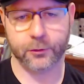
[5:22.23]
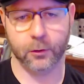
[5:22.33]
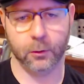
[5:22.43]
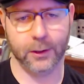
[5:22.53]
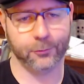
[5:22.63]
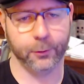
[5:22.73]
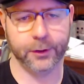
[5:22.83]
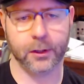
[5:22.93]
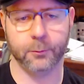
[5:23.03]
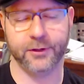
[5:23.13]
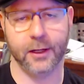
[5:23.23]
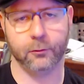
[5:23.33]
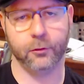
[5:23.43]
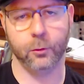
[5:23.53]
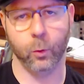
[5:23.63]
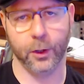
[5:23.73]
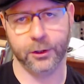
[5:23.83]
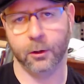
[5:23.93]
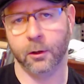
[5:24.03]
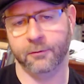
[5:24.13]
so it really comes down to what
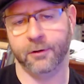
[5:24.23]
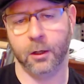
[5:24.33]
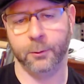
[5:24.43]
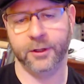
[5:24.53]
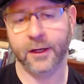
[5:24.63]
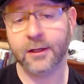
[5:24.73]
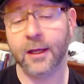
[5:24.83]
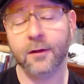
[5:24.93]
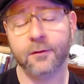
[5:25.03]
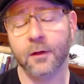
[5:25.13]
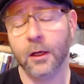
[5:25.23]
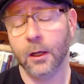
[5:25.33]
your environment dictates.